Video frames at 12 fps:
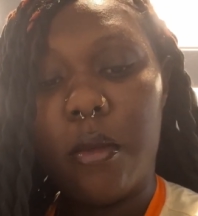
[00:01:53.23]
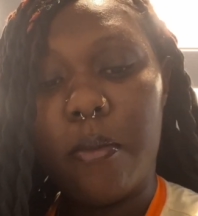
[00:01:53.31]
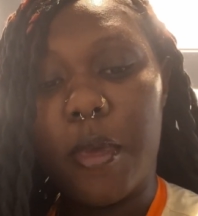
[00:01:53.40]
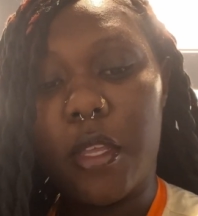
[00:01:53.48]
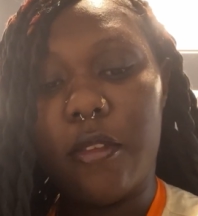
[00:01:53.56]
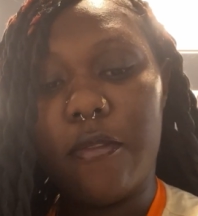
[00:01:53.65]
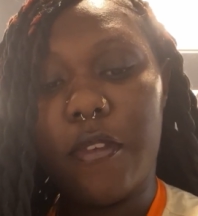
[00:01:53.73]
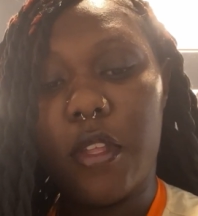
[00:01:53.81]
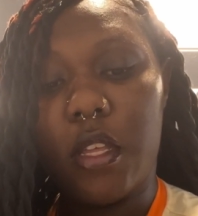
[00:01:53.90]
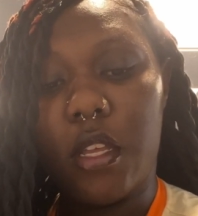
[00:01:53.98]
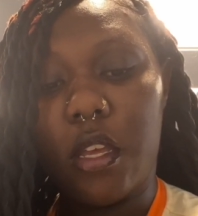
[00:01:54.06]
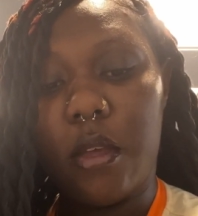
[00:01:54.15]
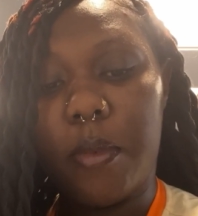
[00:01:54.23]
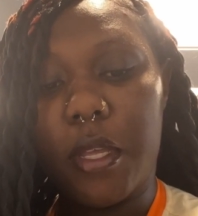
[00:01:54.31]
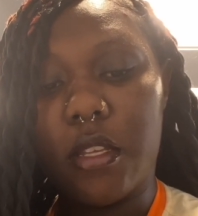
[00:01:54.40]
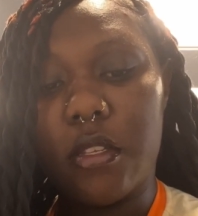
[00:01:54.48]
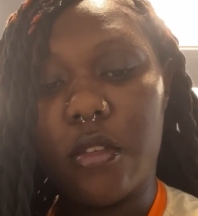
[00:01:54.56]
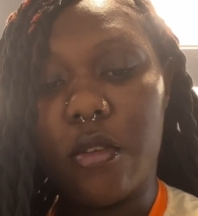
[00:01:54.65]
I'll have to fill it up at
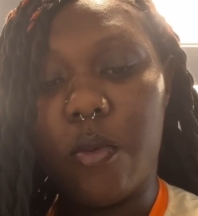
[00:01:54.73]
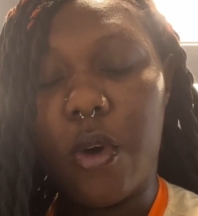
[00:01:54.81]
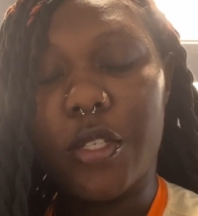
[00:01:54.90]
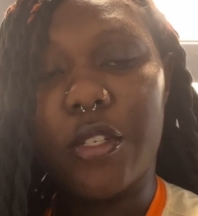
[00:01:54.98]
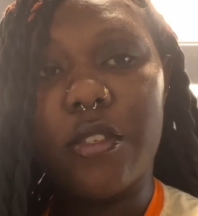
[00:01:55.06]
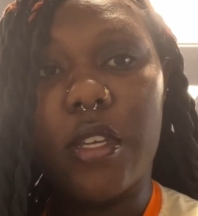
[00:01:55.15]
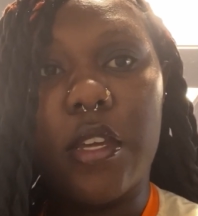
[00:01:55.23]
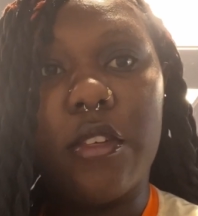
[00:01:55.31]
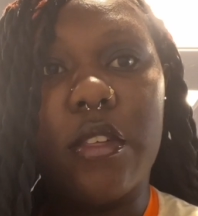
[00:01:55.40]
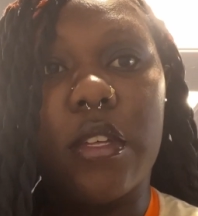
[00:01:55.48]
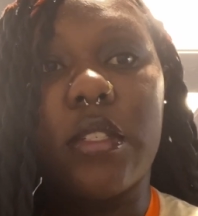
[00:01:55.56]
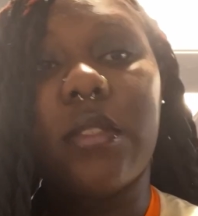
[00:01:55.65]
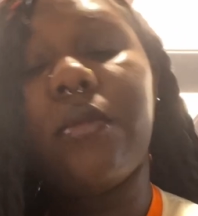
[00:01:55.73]
this little water station.